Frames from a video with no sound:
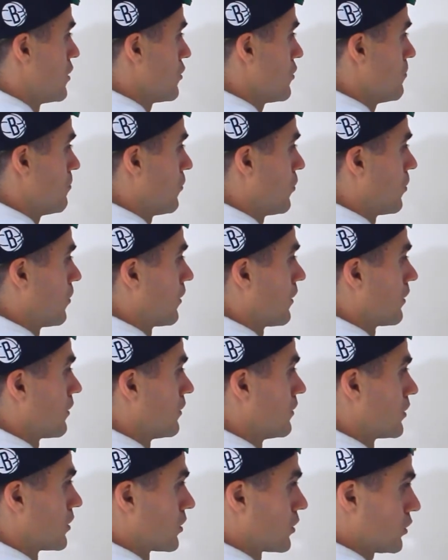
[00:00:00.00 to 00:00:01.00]
the more
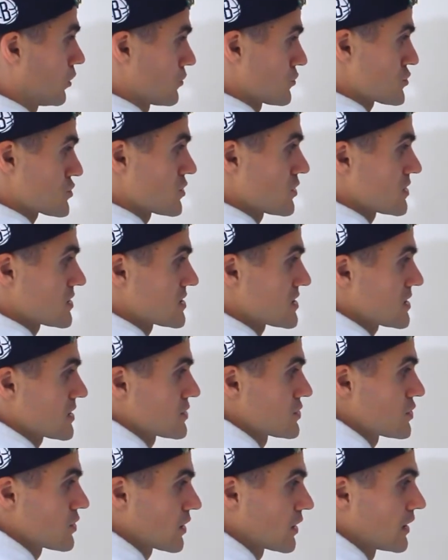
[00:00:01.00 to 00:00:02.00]
closer to
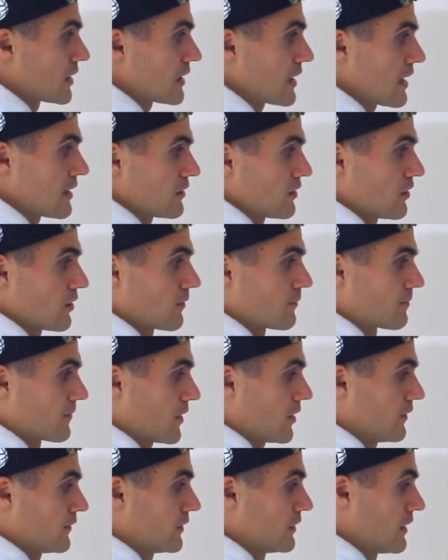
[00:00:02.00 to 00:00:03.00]
6 you're going to get here
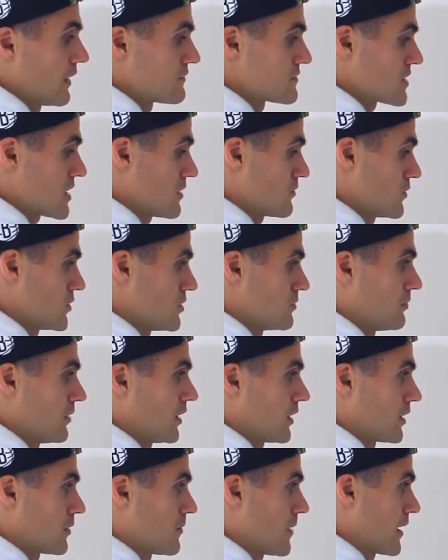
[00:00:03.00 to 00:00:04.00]
on the left side when you
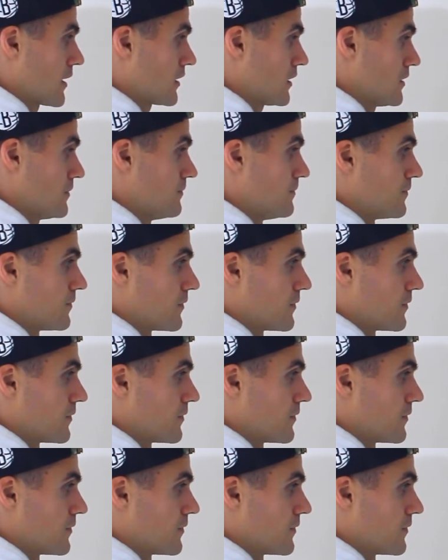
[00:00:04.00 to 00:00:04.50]
plug it back in.